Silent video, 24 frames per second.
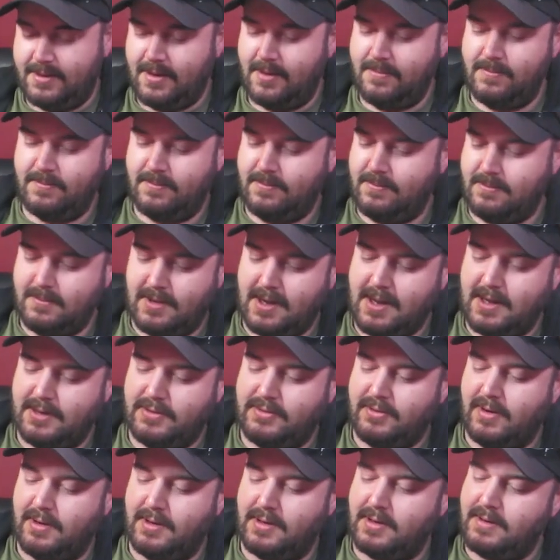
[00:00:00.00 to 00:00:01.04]
Don't get
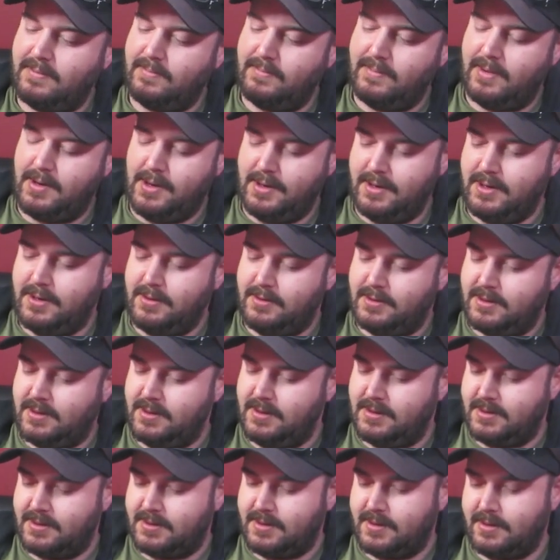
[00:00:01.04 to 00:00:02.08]
drunk and buy
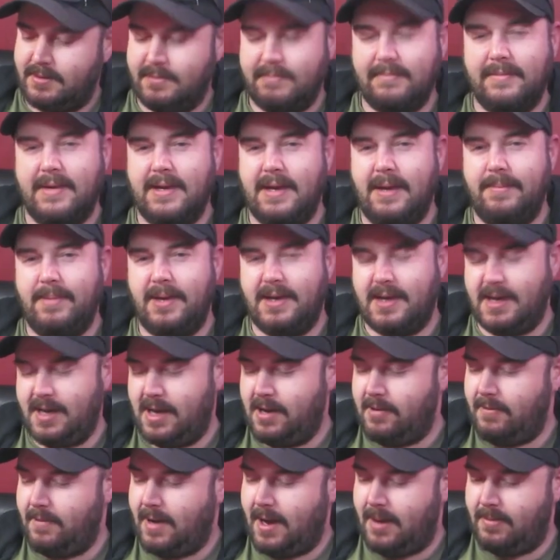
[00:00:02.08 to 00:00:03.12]
useless, gimmicky
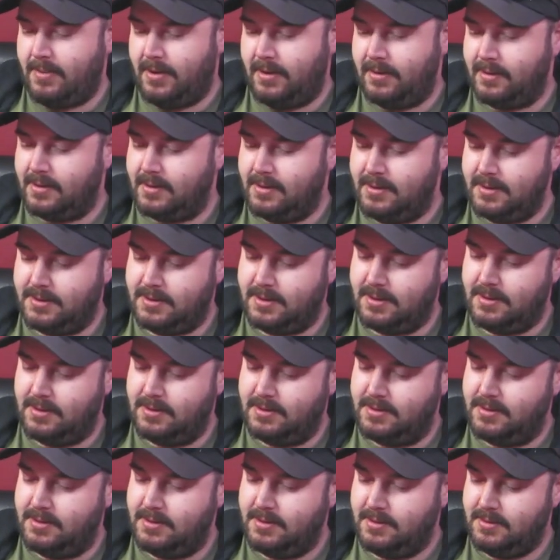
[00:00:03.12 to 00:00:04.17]
crap like this,
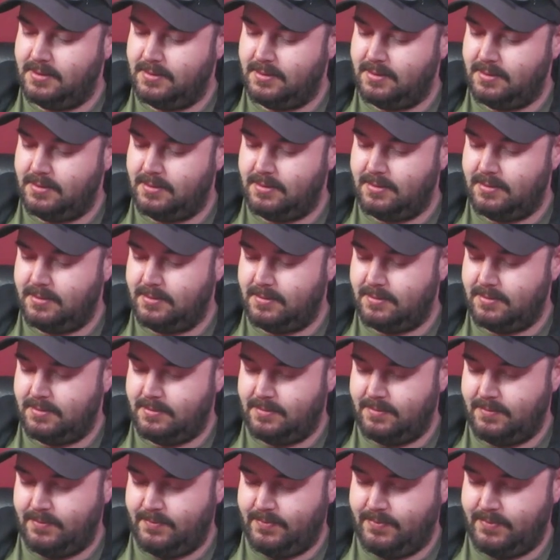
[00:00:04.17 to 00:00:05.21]
because... It's fine to get drunk,
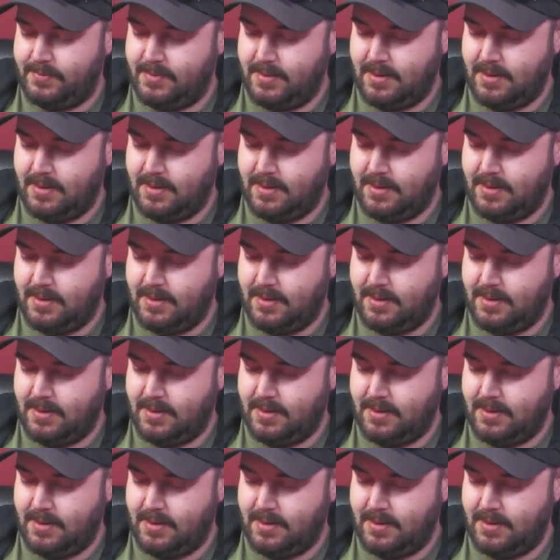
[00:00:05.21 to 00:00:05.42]
but don't